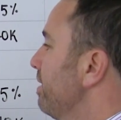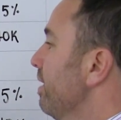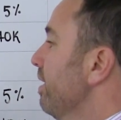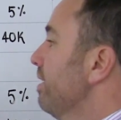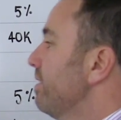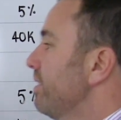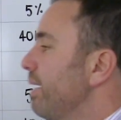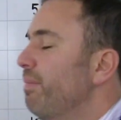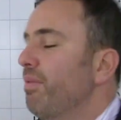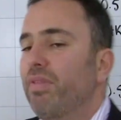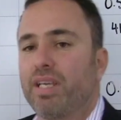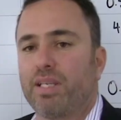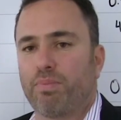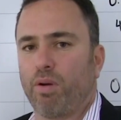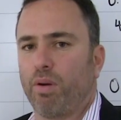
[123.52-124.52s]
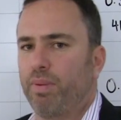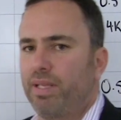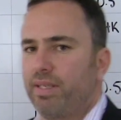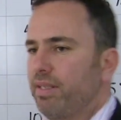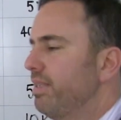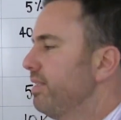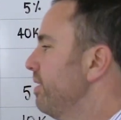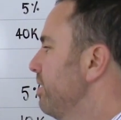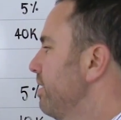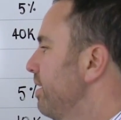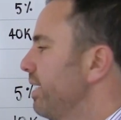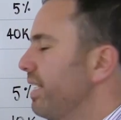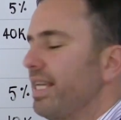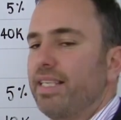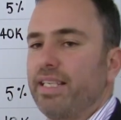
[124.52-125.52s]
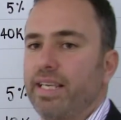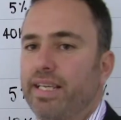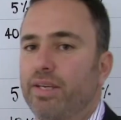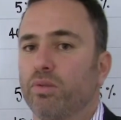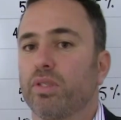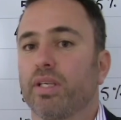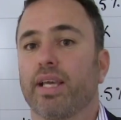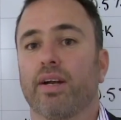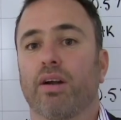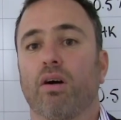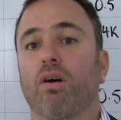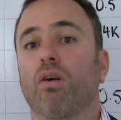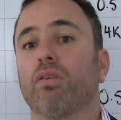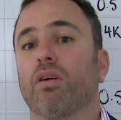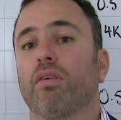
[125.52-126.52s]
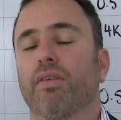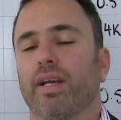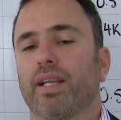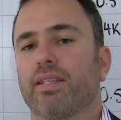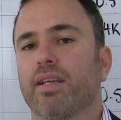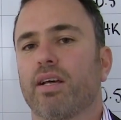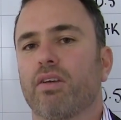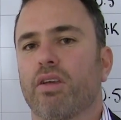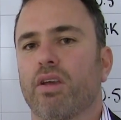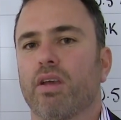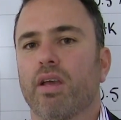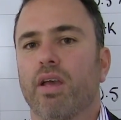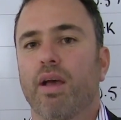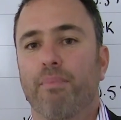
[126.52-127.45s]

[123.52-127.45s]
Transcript: is some of these properties, and this isn't an easy yield to get a hold of, I can tell you,